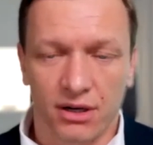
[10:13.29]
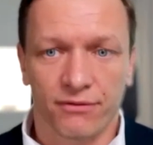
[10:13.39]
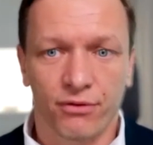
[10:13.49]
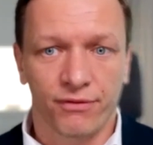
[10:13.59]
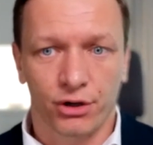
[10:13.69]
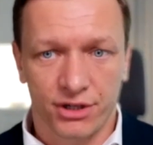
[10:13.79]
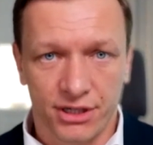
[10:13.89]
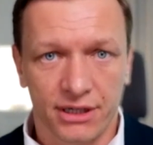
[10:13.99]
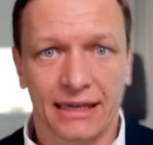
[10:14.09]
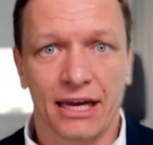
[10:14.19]
for various
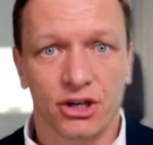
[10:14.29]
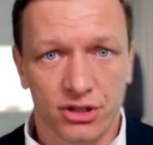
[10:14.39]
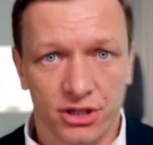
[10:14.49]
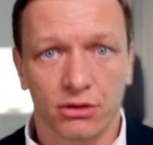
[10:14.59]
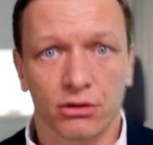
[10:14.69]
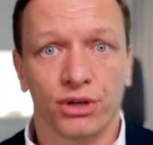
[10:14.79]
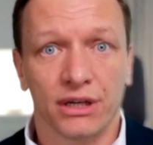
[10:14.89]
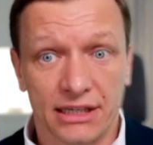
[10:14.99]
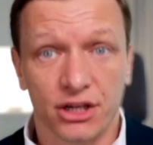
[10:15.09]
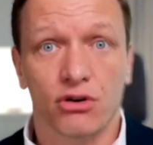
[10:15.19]
indications,
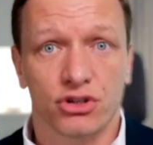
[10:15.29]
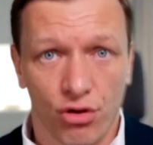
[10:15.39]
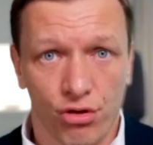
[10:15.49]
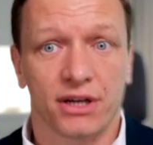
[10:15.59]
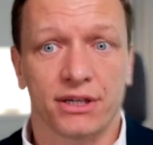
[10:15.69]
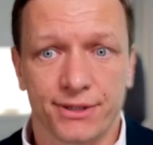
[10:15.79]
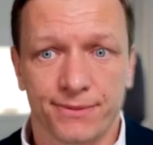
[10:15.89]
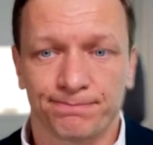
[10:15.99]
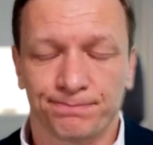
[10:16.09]
including knee osteoarthritis.